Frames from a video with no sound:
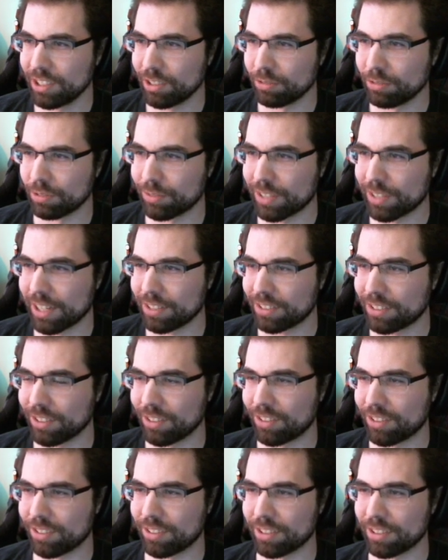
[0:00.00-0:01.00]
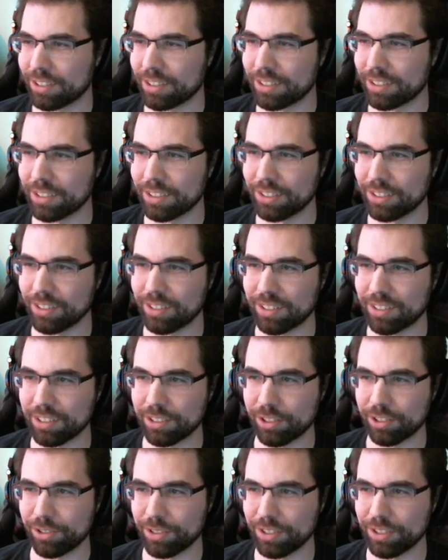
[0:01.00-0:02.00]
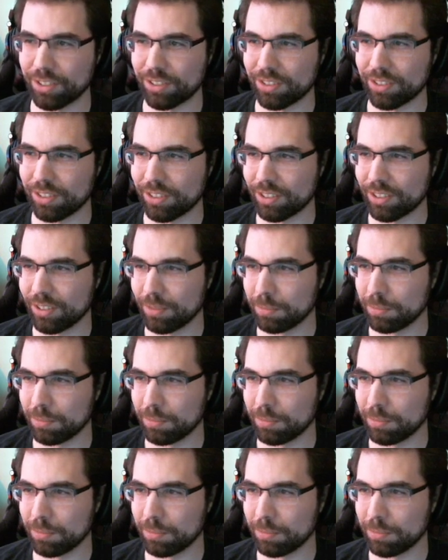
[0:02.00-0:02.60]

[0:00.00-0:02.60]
We've got this increased